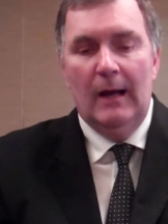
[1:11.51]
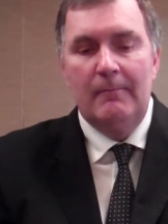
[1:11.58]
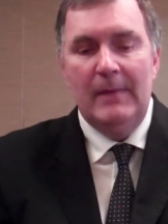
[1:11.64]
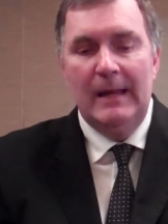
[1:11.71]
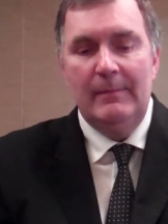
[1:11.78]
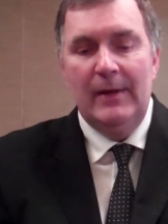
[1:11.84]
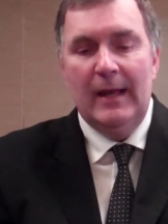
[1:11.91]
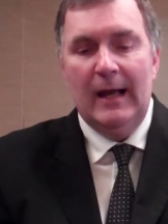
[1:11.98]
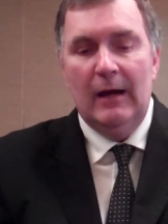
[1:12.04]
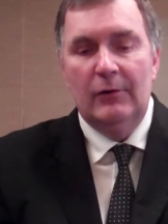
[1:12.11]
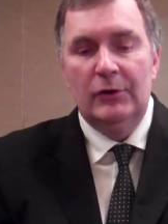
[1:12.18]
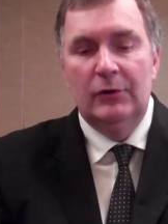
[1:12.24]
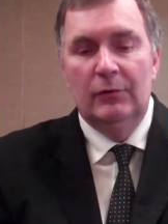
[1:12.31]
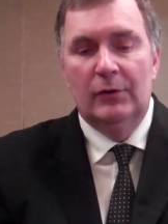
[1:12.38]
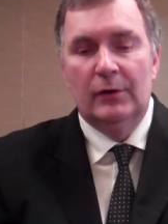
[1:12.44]
maybe how
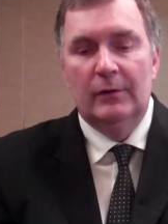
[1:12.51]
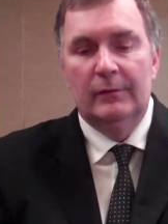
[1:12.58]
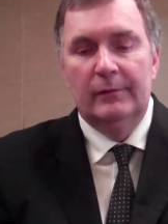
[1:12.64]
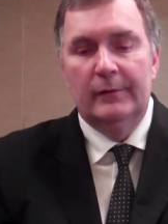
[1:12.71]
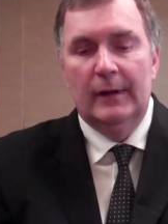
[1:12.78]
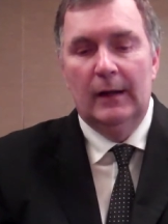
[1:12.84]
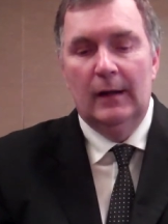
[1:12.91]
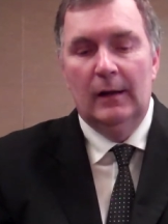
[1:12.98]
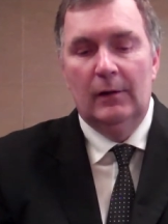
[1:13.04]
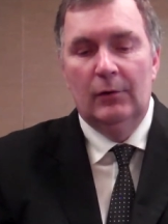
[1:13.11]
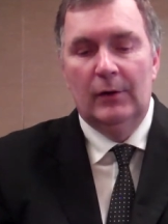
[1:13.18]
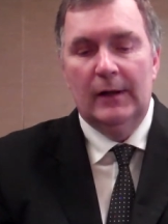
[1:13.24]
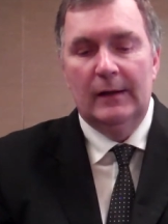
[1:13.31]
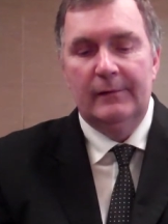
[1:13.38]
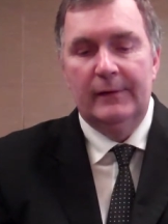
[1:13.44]
you can
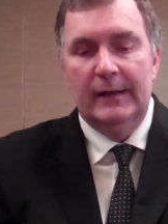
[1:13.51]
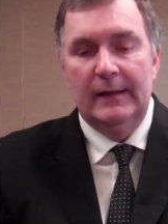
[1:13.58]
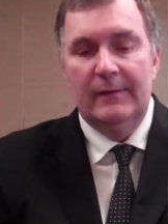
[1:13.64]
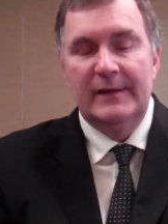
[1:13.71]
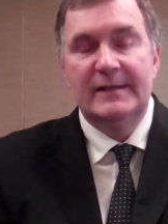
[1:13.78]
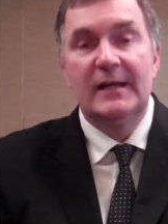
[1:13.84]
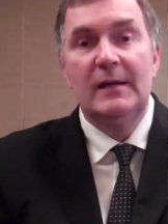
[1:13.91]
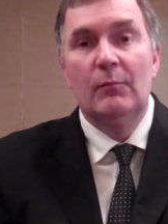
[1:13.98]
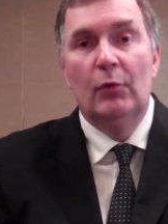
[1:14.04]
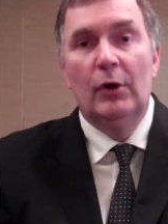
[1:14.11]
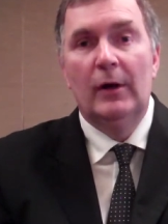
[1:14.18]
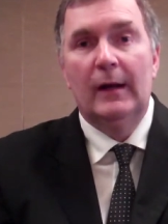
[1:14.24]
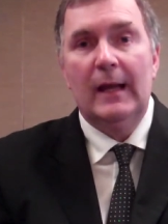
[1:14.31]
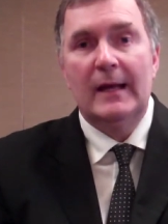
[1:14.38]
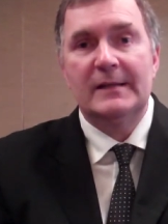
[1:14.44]
look at the
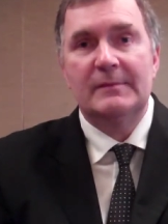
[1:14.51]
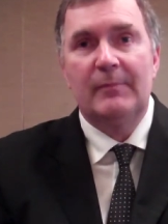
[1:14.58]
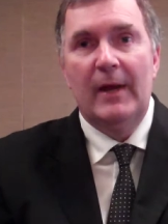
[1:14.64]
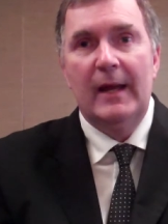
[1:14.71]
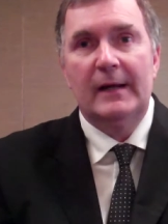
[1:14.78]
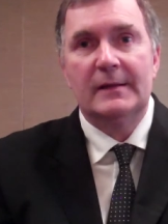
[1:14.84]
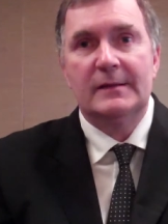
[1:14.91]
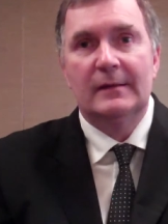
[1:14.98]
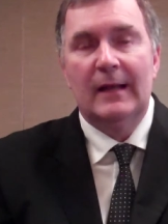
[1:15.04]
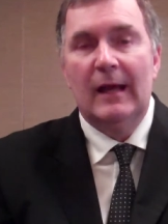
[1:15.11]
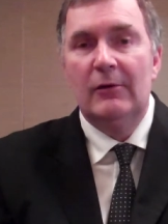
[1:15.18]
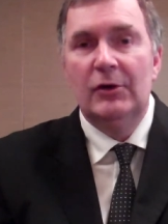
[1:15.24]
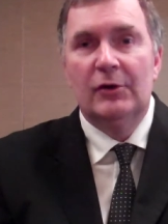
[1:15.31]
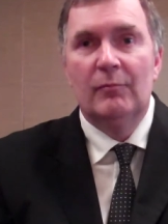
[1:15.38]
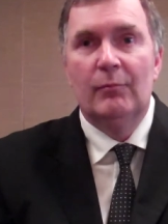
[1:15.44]
teamwork aspects and how
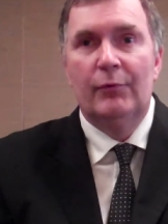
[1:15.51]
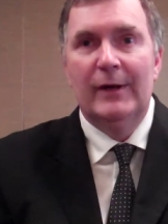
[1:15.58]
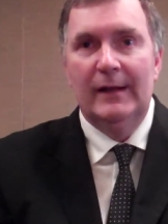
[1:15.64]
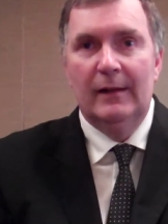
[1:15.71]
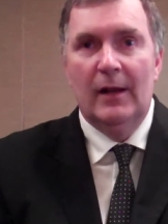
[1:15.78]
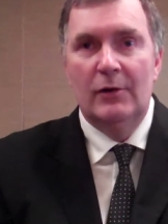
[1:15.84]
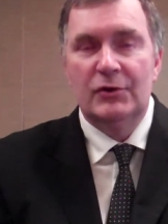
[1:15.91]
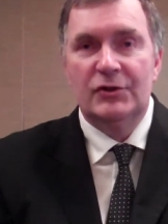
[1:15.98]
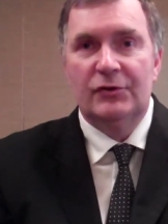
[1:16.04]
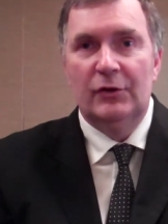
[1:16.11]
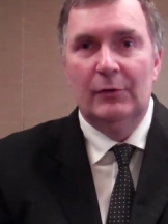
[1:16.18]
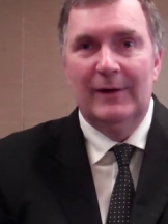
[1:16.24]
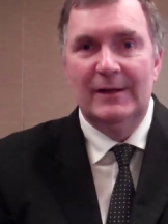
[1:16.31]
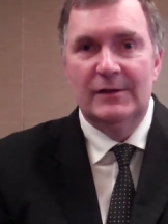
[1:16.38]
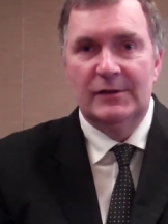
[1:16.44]
you can bring those
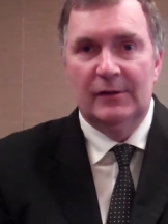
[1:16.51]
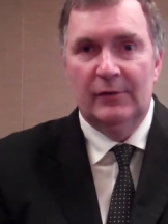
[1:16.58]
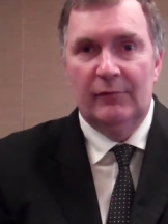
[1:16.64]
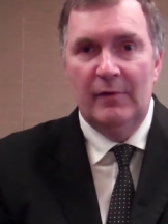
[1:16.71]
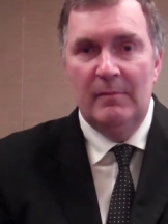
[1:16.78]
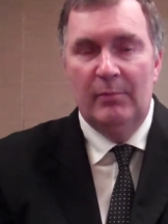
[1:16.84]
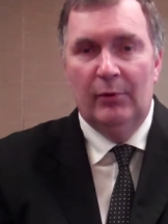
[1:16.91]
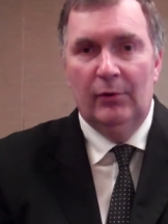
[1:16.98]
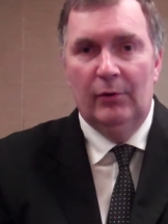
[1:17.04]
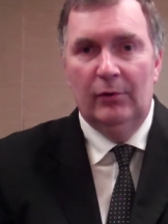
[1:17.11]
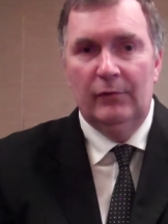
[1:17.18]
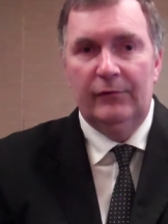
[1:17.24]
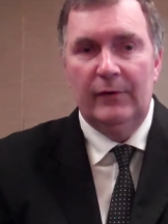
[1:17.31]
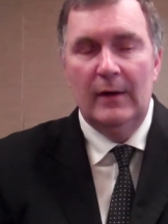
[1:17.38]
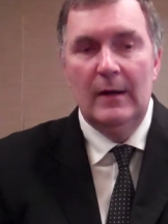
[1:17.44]
through into the
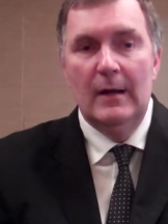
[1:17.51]
report,